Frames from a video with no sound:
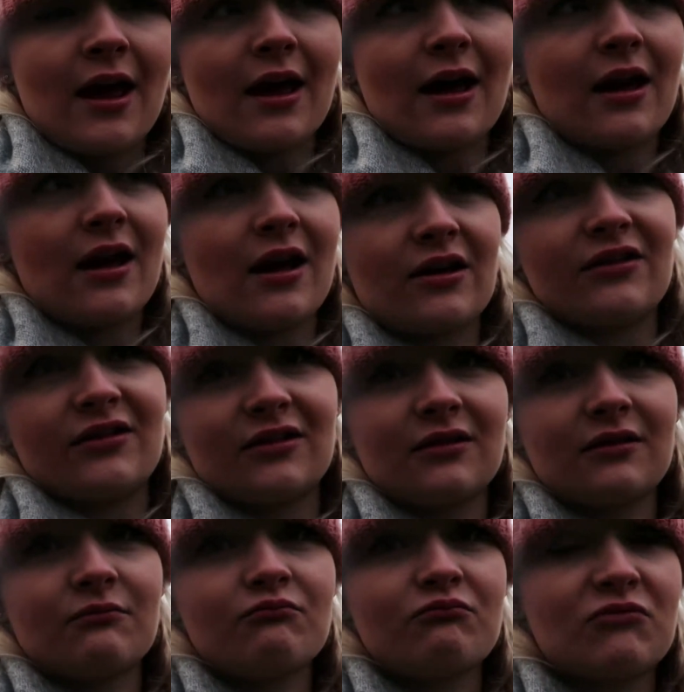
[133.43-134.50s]

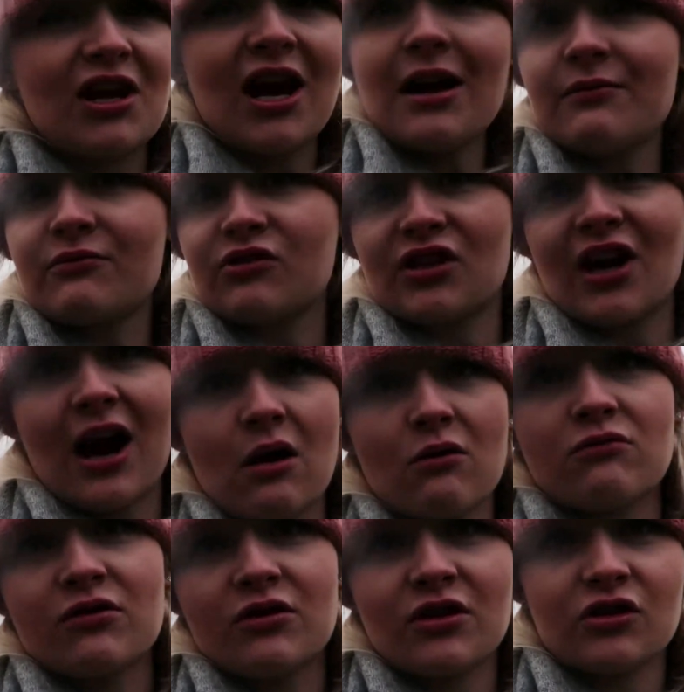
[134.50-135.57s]
and yeah, just
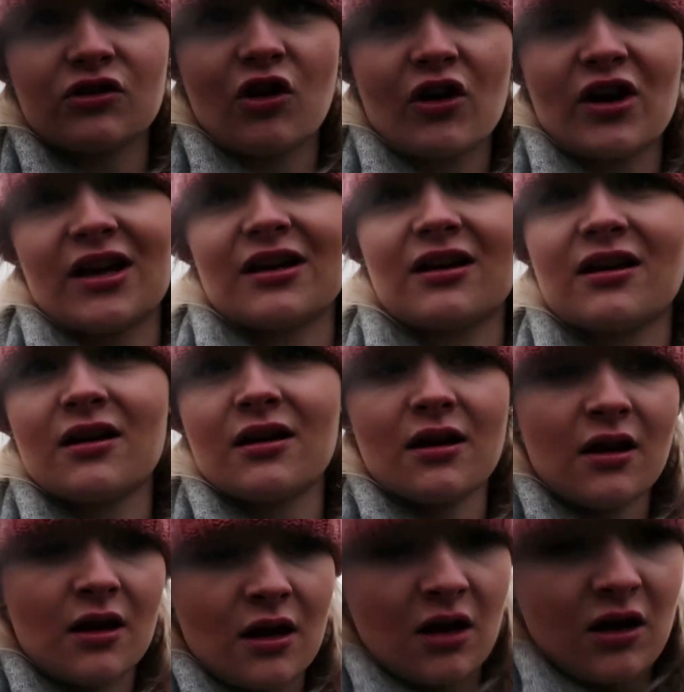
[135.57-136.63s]
out enjoying
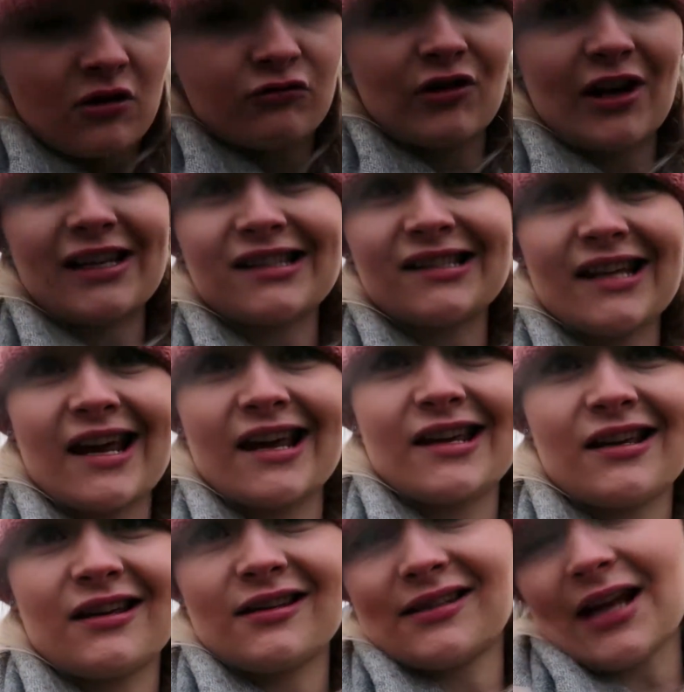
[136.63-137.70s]
rest
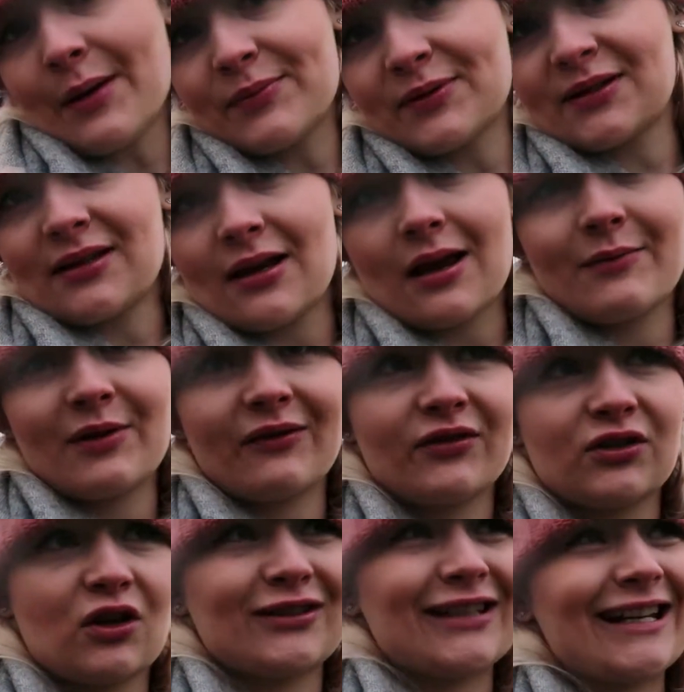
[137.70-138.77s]
day steps, aiming
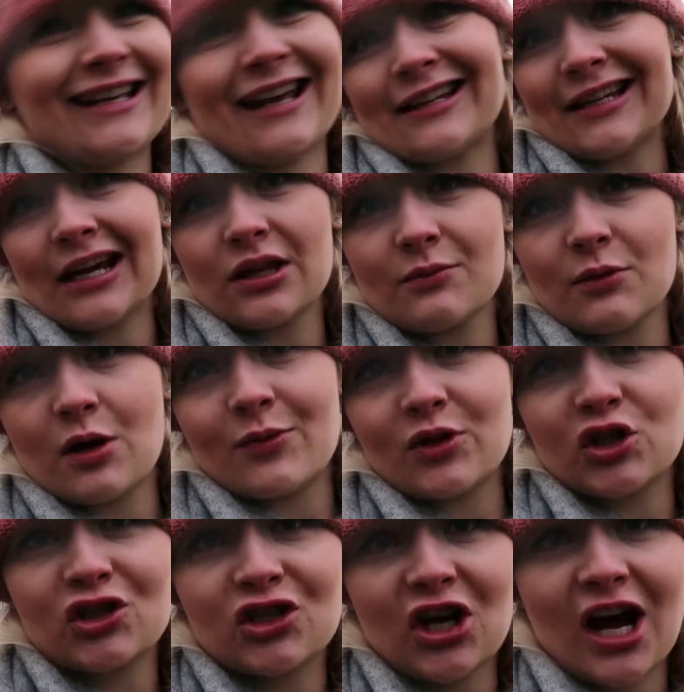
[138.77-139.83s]
for sort of 10k day at the
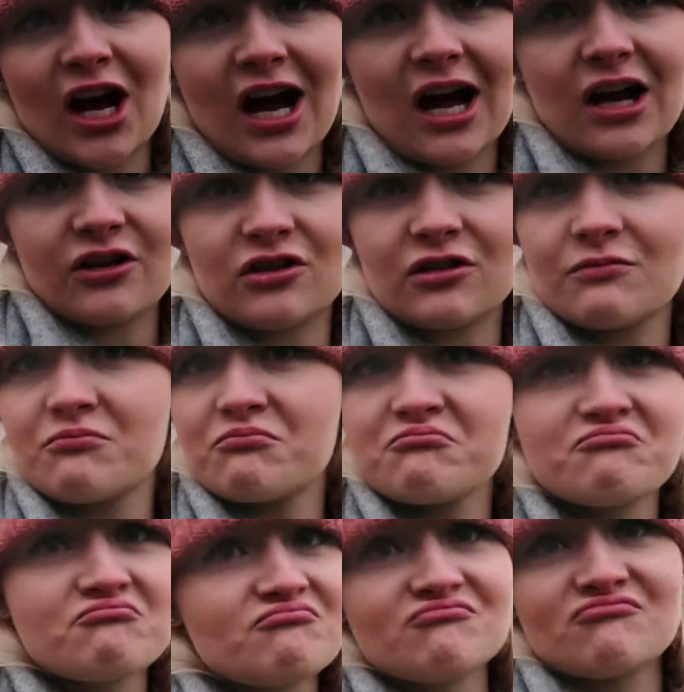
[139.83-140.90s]
moment, and
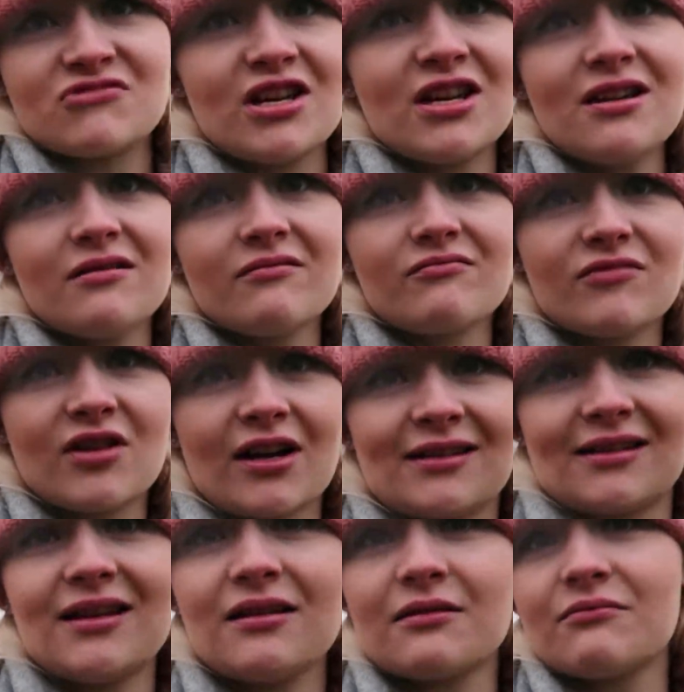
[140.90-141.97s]
yeah, that
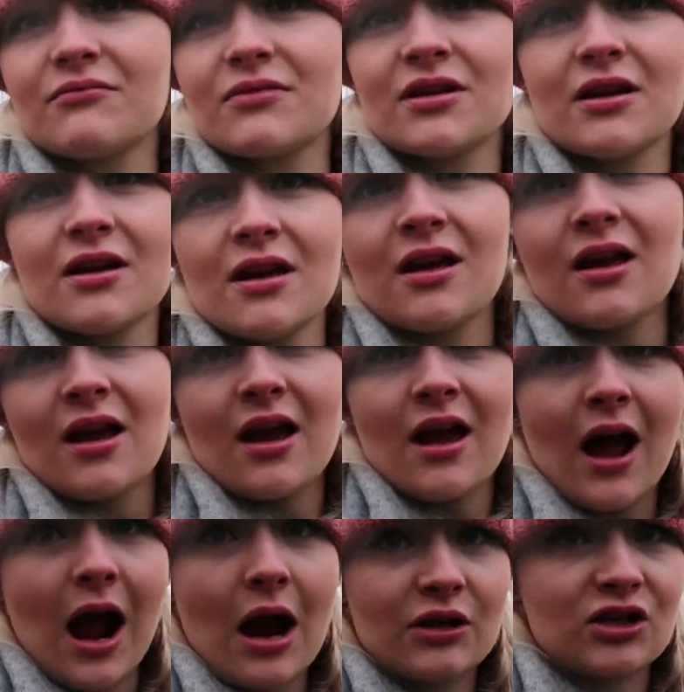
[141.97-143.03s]
is it.
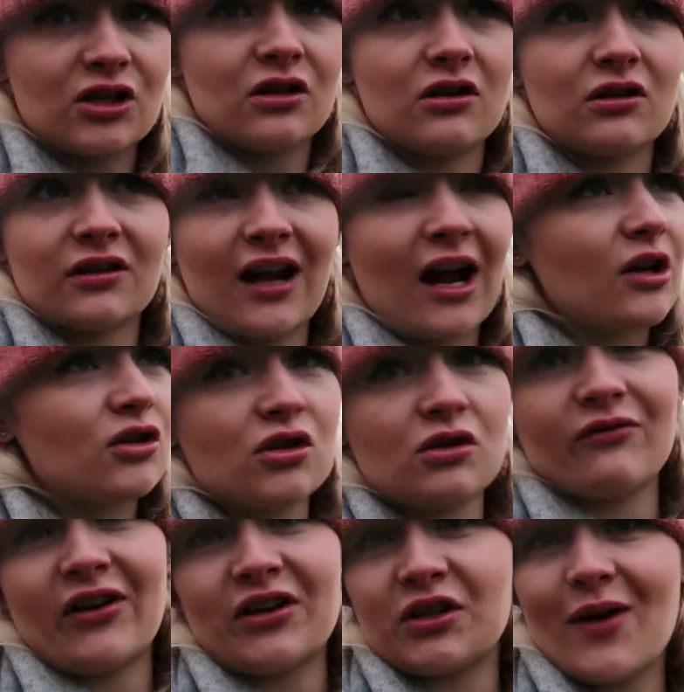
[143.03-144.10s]
I shall catch
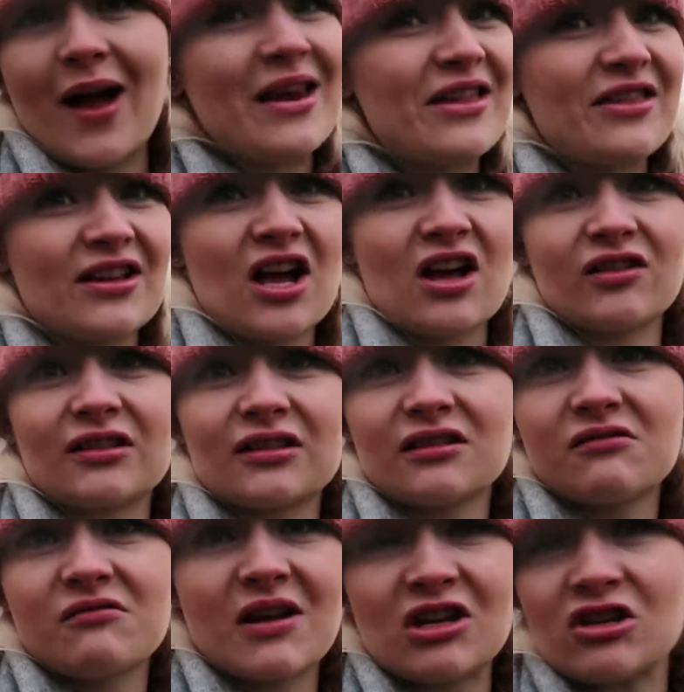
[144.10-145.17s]
you if I do anything
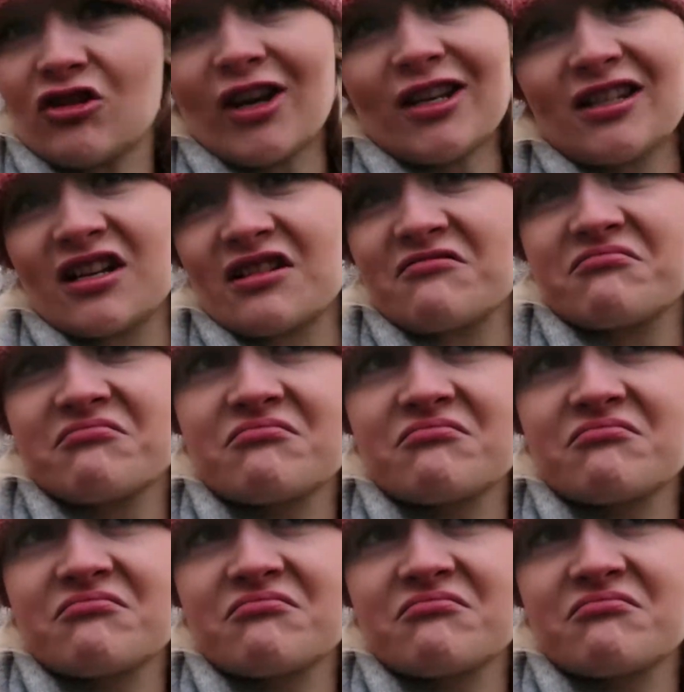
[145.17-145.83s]
else interesting.